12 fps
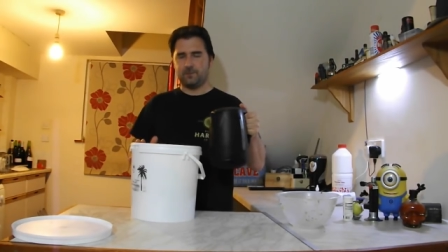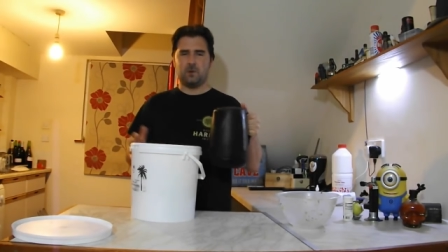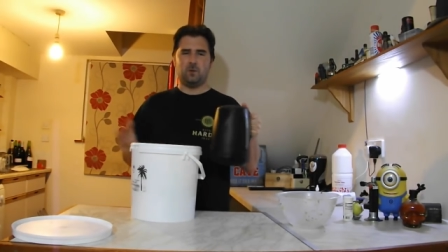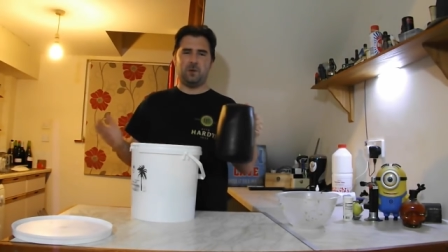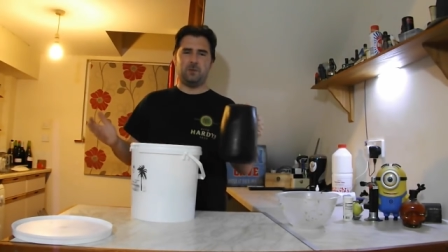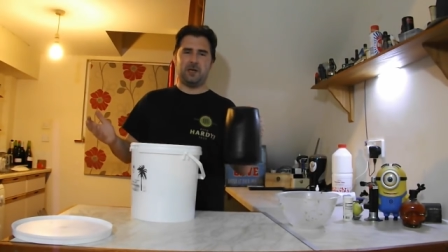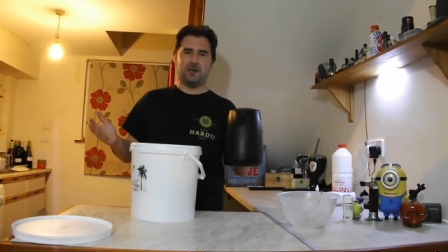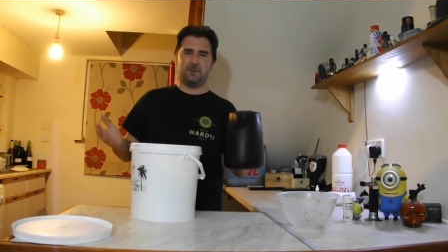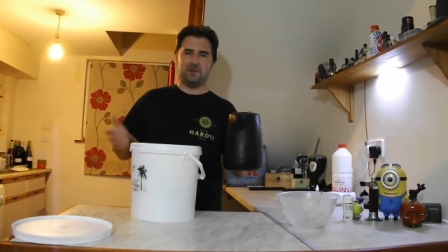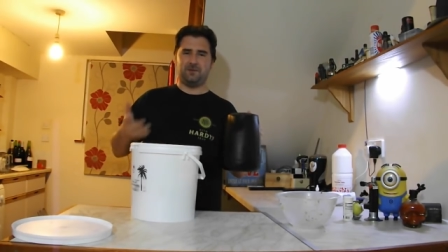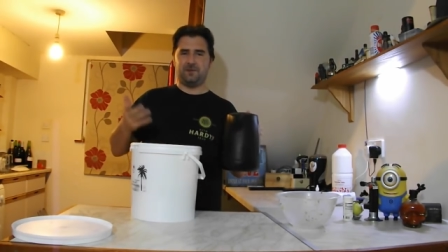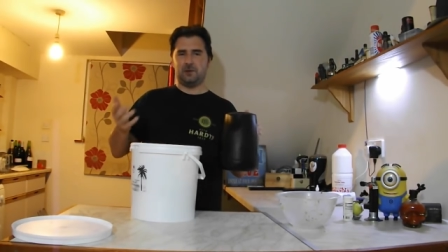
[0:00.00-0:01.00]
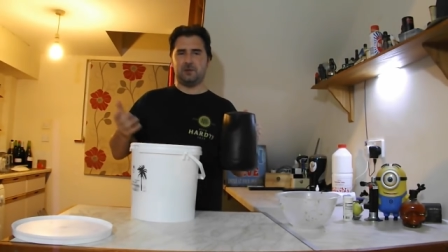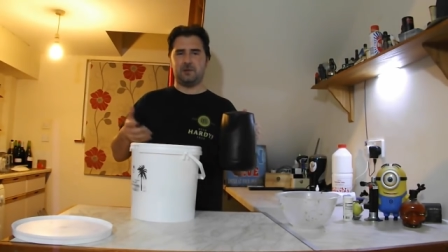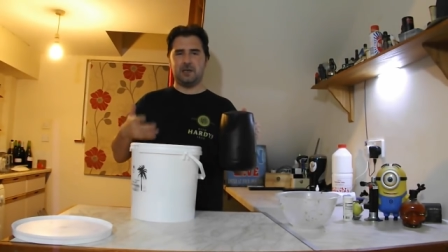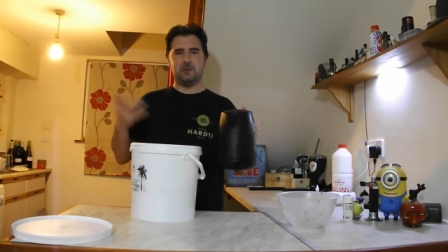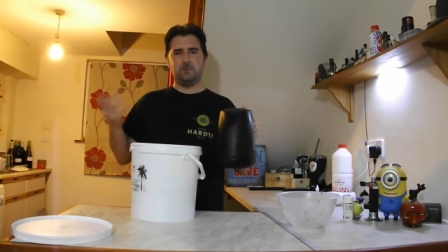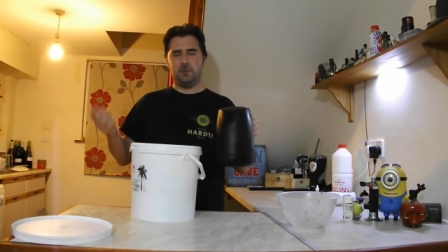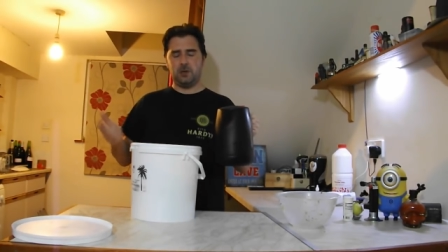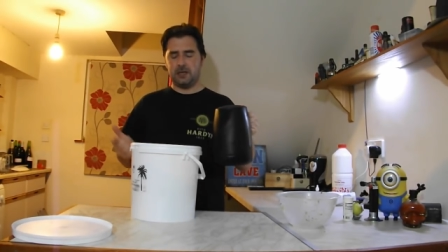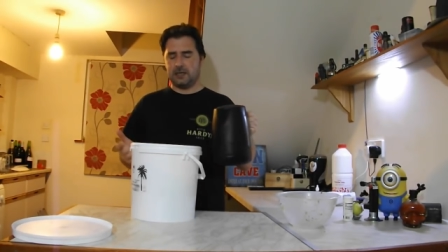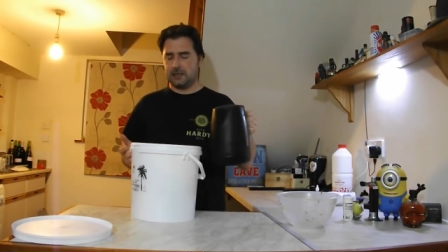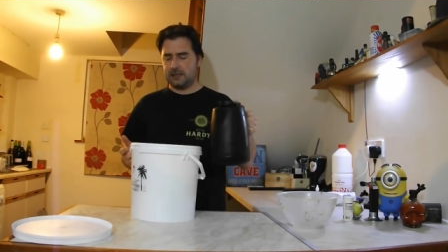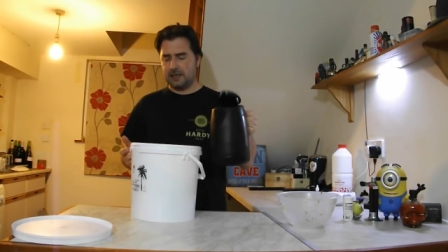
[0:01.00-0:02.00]
when we come to filtering and putting
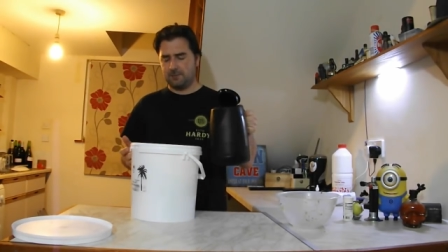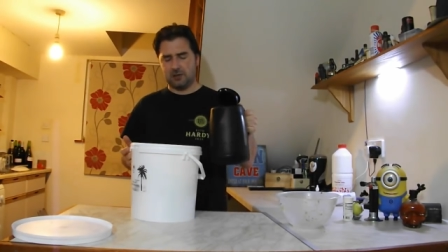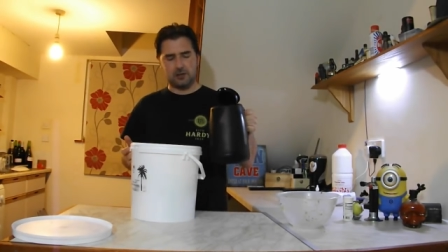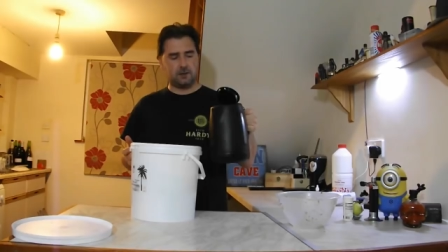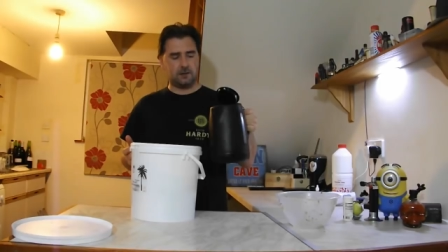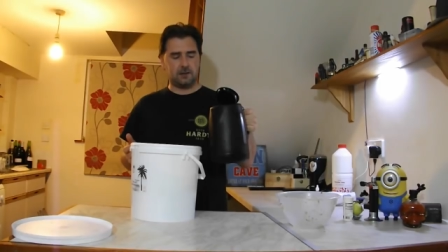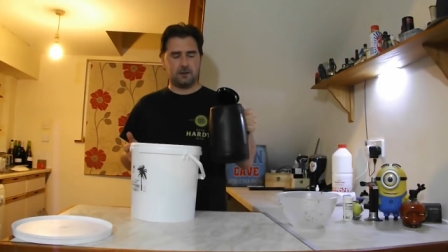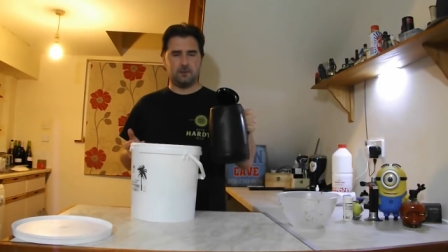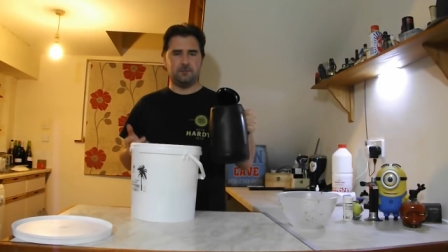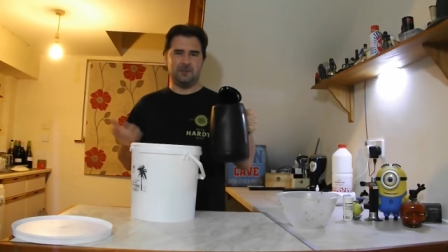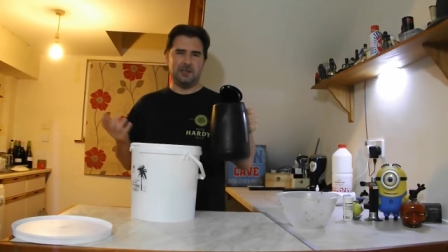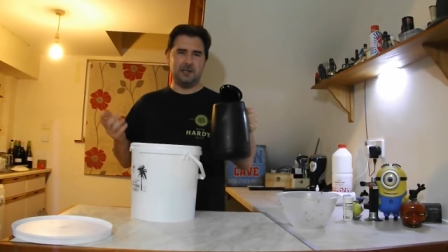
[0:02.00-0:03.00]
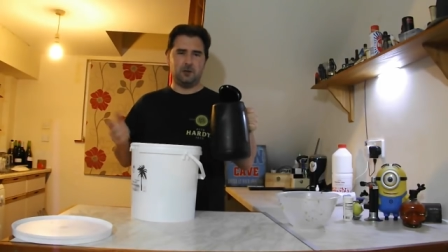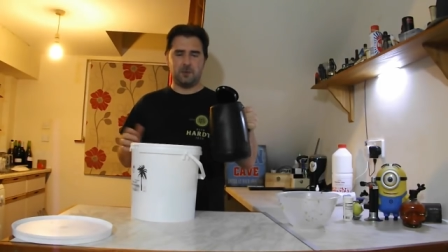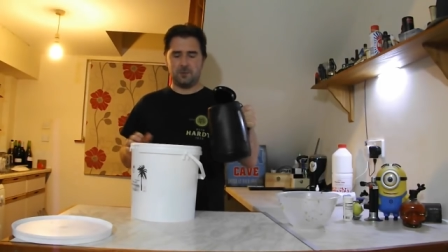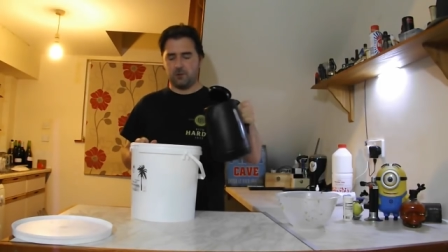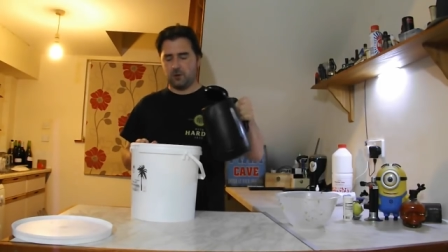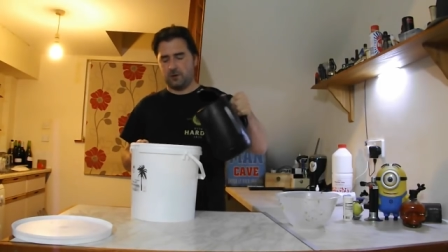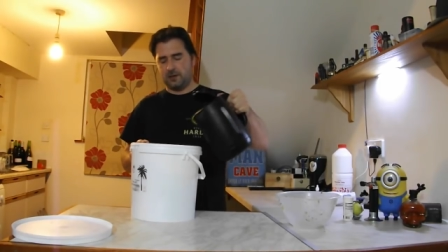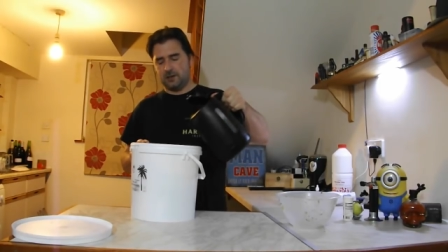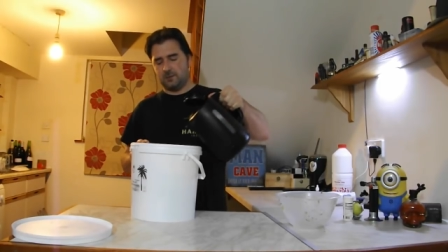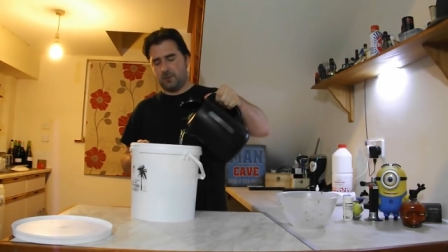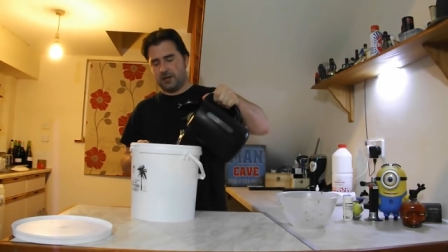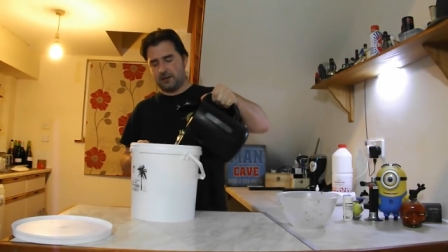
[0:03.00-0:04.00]
in a demijohn, so a little bit more
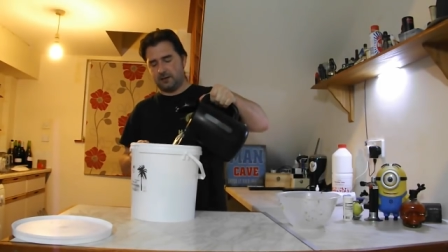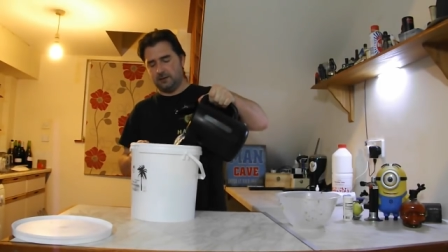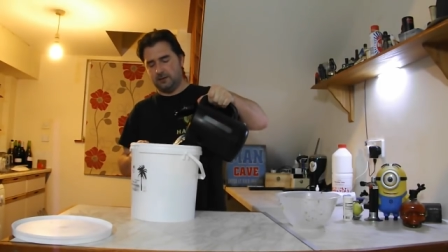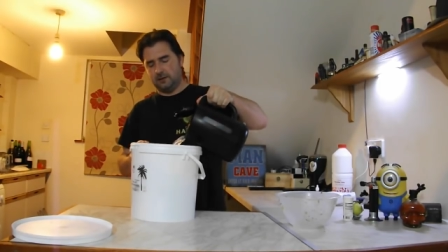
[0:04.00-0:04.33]
is better.